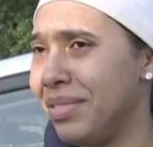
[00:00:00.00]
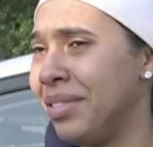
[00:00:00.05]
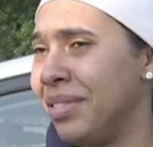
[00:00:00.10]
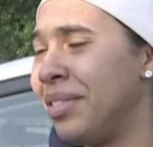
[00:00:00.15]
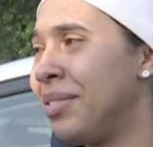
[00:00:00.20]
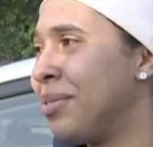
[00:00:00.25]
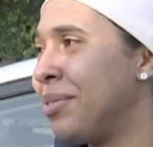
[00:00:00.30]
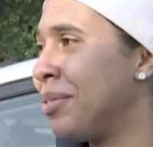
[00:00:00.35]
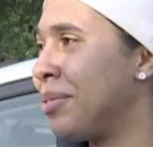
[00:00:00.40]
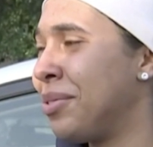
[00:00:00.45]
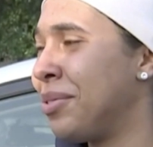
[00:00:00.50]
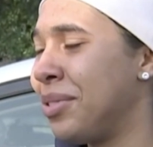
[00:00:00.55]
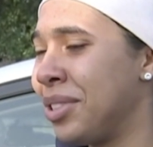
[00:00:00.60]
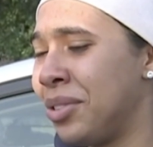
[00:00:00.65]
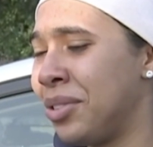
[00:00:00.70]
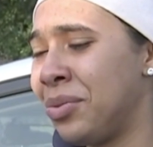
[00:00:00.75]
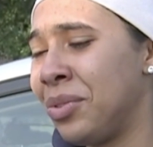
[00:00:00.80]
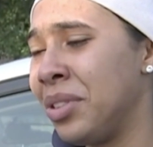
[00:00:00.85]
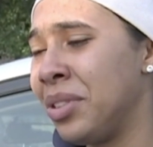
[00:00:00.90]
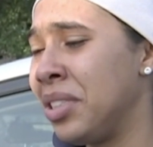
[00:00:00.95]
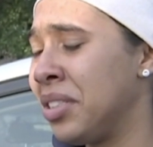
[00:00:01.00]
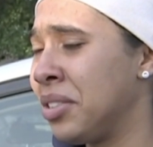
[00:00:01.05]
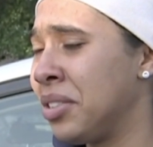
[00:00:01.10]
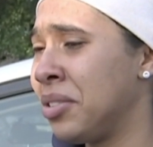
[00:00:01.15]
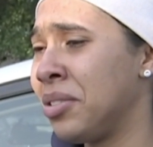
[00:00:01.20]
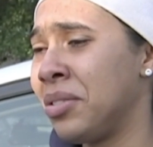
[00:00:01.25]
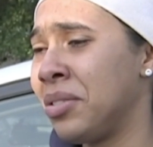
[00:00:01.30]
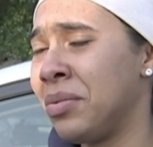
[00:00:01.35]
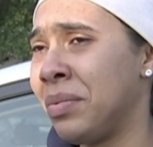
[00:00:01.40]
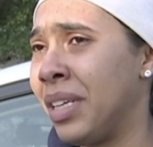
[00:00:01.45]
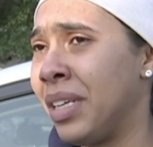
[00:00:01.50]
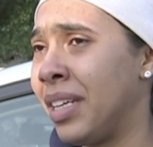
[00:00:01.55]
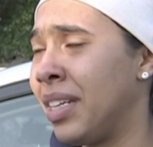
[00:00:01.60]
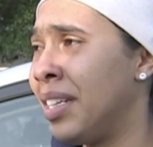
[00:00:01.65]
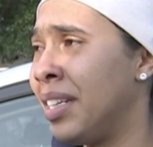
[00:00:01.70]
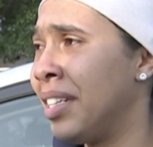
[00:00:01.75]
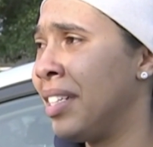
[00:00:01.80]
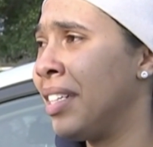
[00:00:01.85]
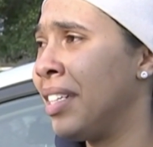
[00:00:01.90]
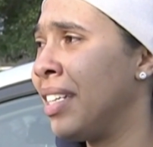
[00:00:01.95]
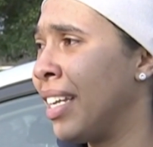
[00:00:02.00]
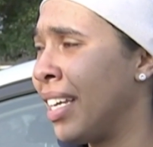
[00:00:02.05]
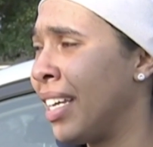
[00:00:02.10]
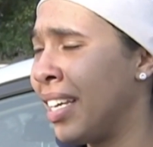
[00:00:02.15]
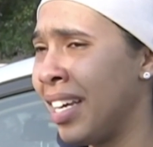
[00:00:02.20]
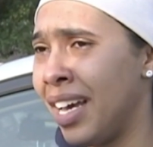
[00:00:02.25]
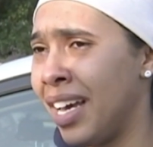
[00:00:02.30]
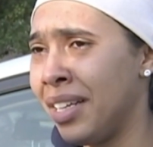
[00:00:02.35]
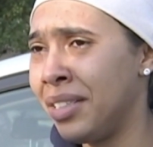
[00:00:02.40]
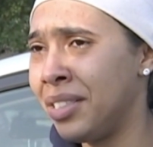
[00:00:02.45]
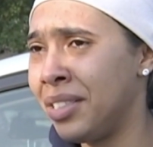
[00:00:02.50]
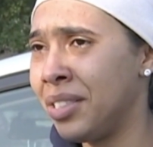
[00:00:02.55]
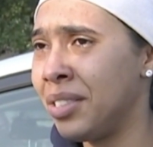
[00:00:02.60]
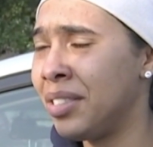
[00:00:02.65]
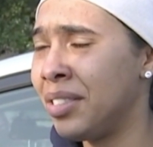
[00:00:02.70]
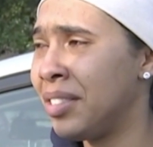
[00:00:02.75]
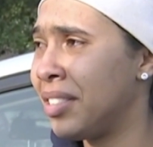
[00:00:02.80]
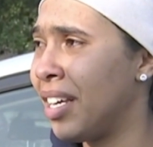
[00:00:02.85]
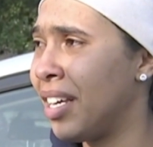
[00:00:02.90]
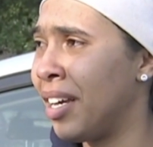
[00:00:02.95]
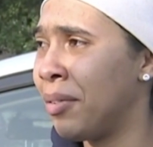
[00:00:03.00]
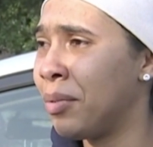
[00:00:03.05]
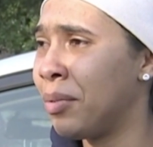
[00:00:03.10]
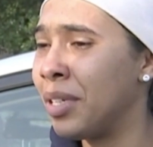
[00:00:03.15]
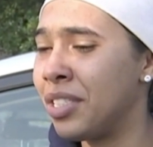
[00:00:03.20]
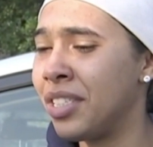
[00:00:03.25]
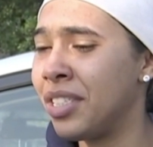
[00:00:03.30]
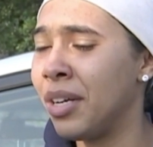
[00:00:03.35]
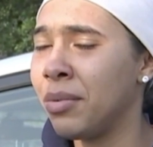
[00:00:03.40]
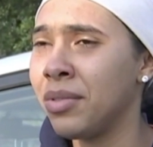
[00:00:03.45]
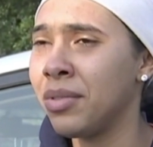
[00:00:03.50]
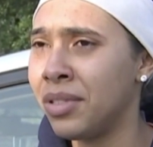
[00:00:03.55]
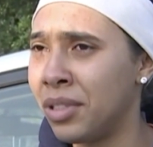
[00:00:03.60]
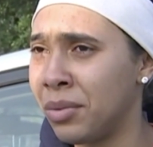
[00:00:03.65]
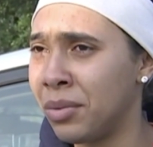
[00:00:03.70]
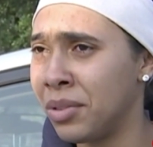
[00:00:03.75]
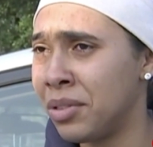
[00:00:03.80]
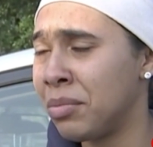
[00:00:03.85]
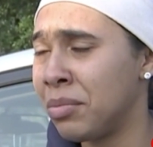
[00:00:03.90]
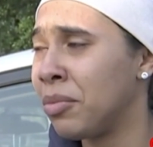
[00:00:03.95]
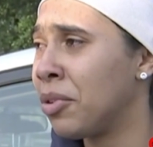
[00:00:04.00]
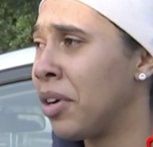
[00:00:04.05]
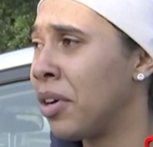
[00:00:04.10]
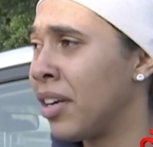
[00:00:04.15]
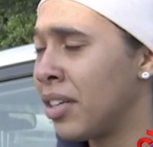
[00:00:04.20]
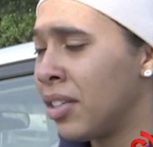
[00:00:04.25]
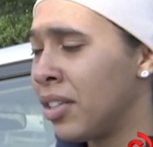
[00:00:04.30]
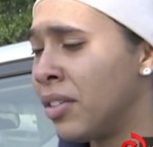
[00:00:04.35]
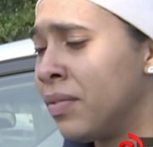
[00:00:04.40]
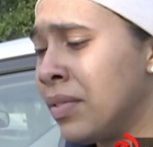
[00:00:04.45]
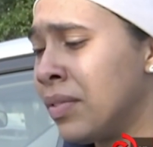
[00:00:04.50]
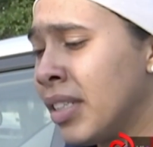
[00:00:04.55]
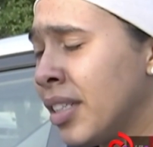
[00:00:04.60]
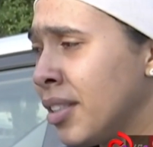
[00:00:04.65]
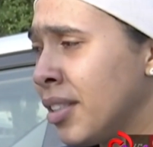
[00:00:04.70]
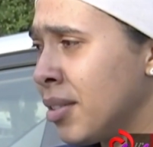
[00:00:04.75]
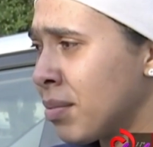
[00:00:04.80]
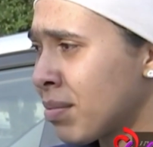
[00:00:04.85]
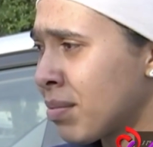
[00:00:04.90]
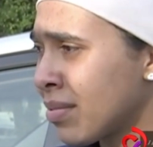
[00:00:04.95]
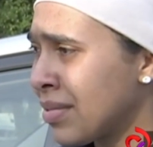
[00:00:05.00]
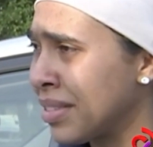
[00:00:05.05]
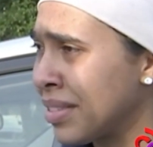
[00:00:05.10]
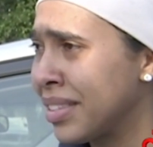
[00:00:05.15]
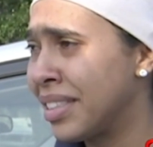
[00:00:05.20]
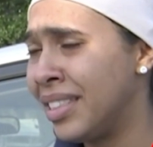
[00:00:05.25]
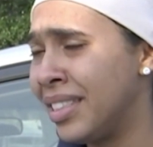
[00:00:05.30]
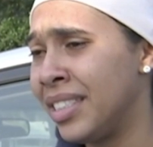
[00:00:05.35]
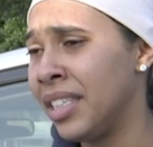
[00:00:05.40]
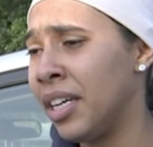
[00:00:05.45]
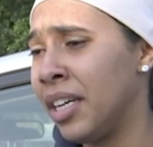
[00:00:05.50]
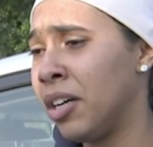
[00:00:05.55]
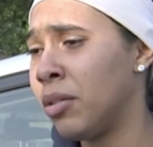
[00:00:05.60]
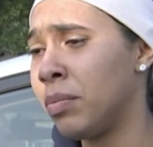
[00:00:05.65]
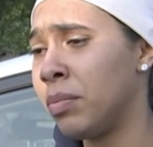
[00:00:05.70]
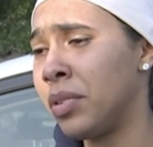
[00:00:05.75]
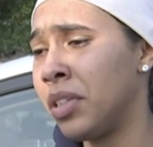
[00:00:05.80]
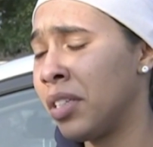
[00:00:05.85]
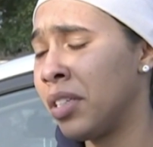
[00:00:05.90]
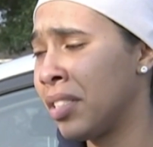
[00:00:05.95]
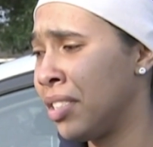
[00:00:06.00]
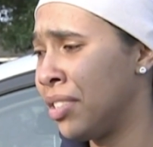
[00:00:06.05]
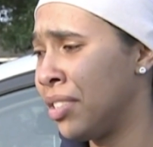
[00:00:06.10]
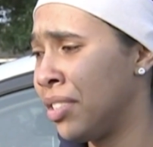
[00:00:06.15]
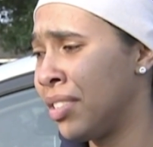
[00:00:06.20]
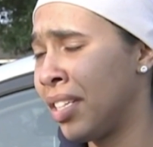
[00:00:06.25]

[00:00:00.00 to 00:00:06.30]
We were just really close, man, and I wish there was more I could have done to help her.